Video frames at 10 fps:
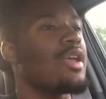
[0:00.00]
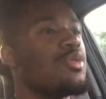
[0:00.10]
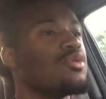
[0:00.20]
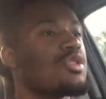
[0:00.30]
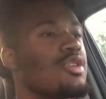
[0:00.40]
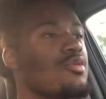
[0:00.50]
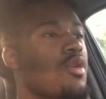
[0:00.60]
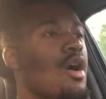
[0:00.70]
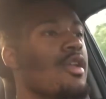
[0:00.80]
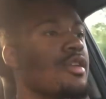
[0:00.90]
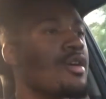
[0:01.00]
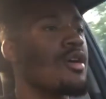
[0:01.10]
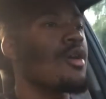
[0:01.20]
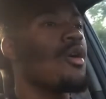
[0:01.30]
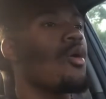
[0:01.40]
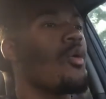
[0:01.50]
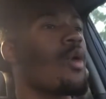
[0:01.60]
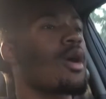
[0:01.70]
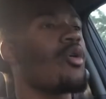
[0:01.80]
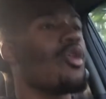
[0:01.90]
I usually run
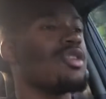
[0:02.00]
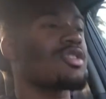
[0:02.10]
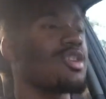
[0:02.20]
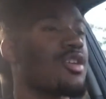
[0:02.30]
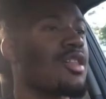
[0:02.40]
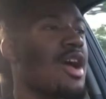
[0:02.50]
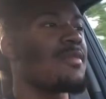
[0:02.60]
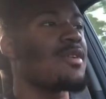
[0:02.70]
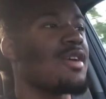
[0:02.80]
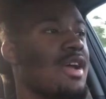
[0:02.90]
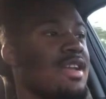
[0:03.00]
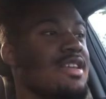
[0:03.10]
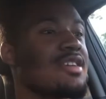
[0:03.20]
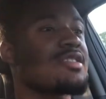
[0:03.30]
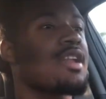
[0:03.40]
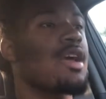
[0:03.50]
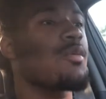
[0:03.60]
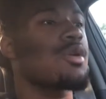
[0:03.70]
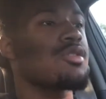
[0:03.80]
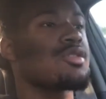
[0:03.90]
or I go on the stair climber. And yesterday I
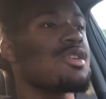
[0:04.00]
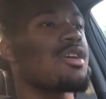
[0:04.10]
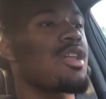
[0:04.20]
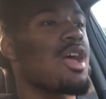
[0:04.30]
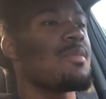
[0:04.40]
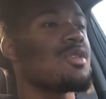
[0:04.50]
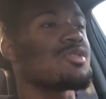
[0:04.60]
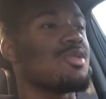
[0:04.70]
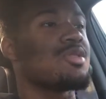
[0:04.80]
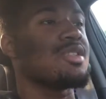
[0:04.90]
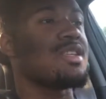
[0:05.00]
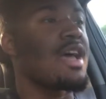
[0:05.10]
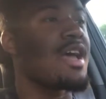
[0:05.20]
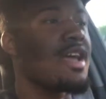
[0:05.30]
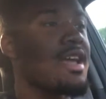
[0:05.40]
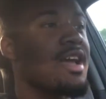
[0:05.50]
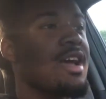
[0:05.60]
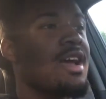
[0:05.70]
went on the stair climber, so today,